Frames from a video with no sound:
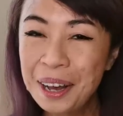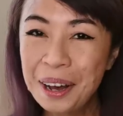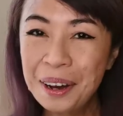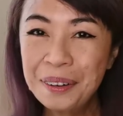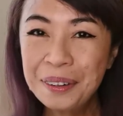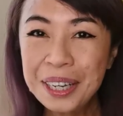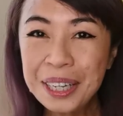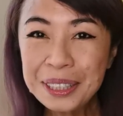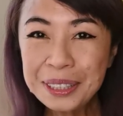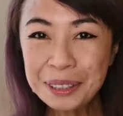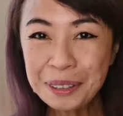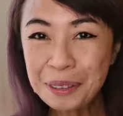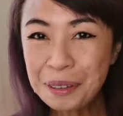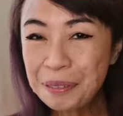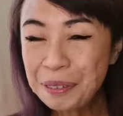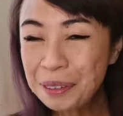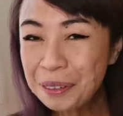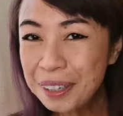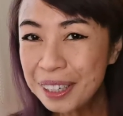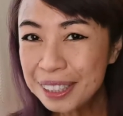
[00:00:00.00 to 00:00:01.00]
Okay, so
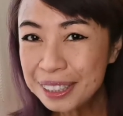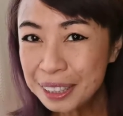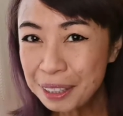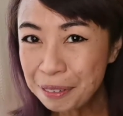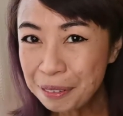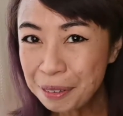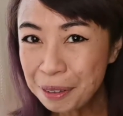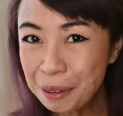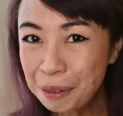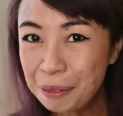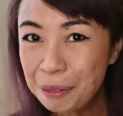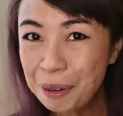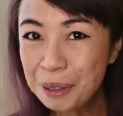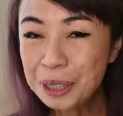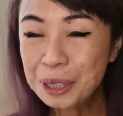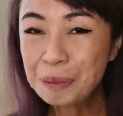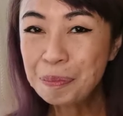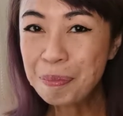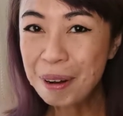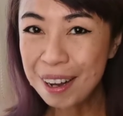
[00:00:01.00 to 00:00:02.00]
if you guys have not
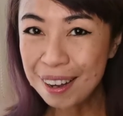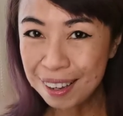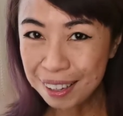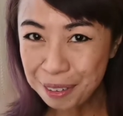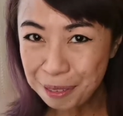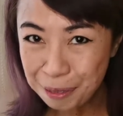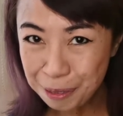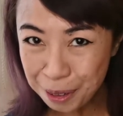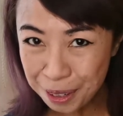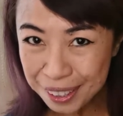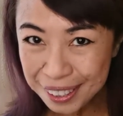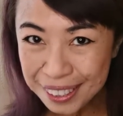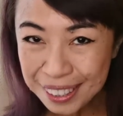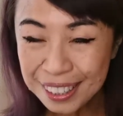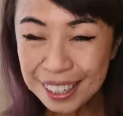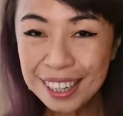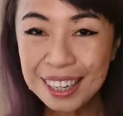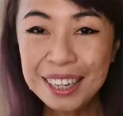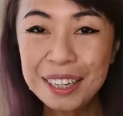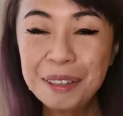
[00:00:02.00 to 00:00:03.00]
watched part one,
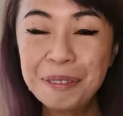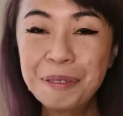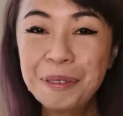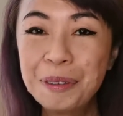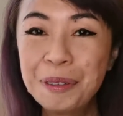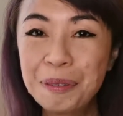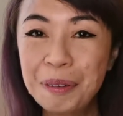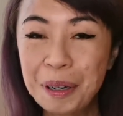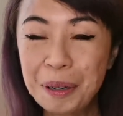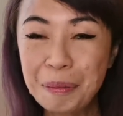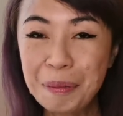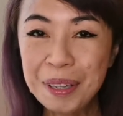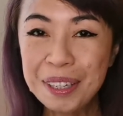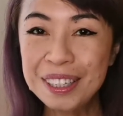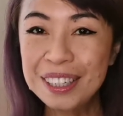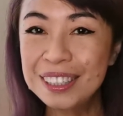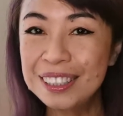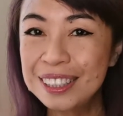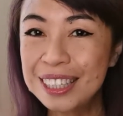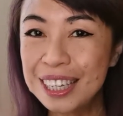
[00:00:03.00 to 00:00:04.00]
I would
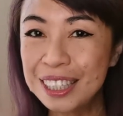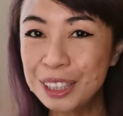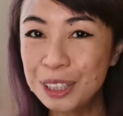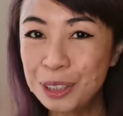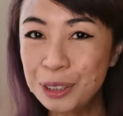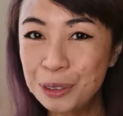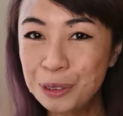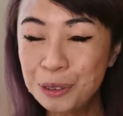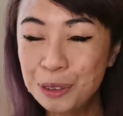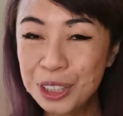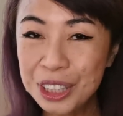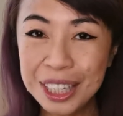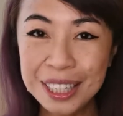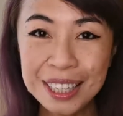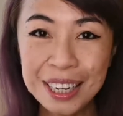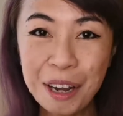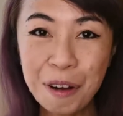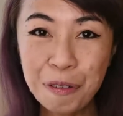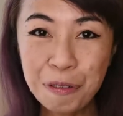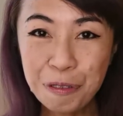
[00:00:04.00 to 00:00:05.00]
recommend that you
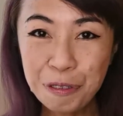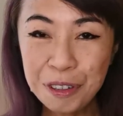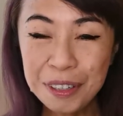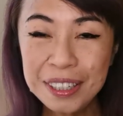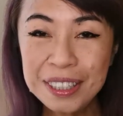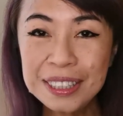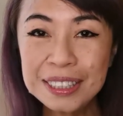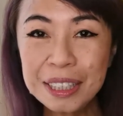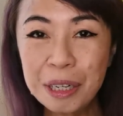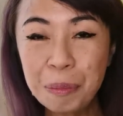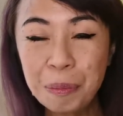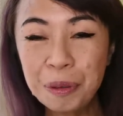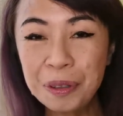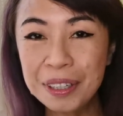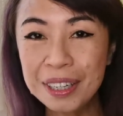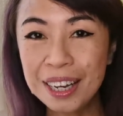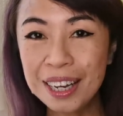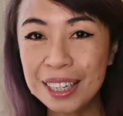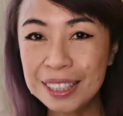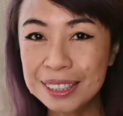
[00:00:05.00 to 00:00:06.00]
check it out first. I'll put
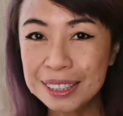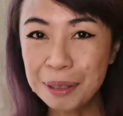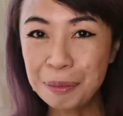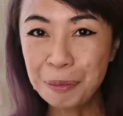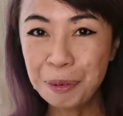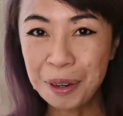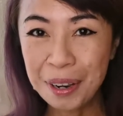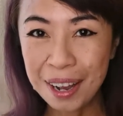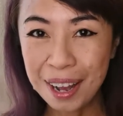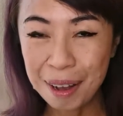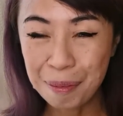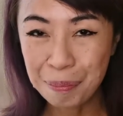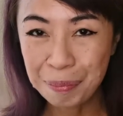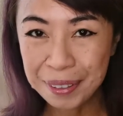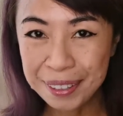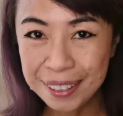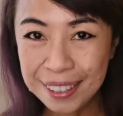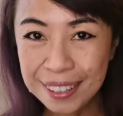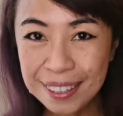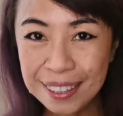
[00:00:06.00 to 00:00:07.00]
the card somewhere up
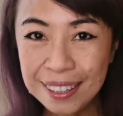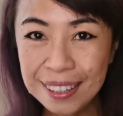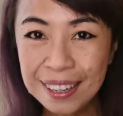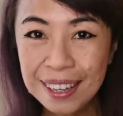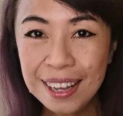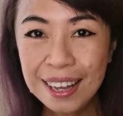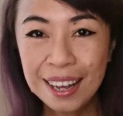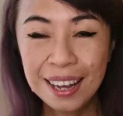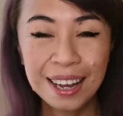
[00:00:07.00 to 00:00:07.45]
here.